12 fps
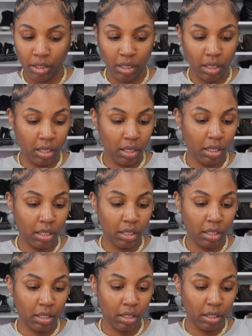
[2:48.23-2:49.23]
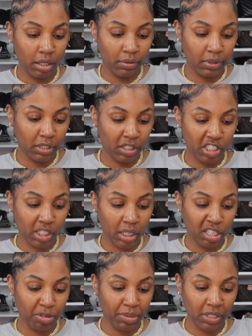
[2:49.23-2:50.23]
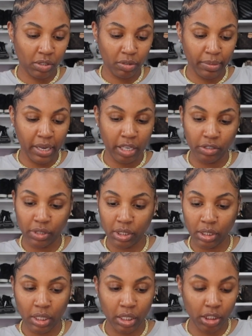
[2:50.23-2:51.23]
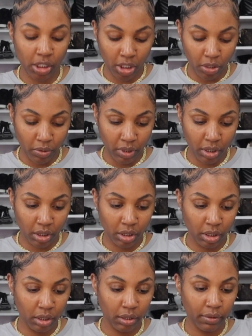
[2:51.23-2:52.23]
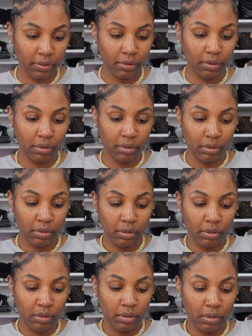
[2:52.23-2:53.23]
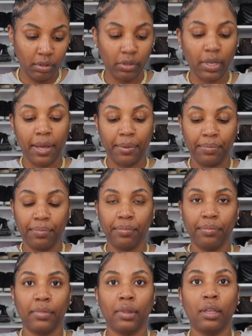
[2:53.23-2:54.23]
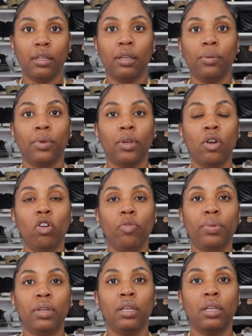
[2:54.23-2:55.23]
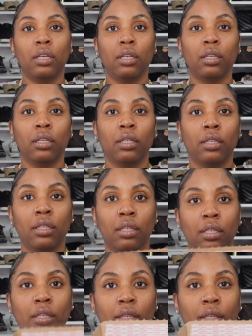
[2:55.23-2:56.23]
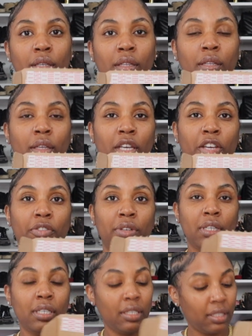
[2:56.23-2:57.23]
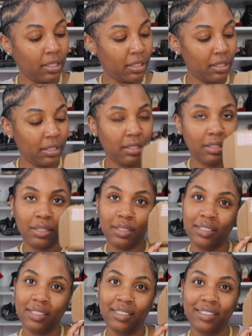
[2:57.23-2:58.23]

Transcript: And I'm just checking to make sure my address is not showing. Okay. And then when you open it, here it is.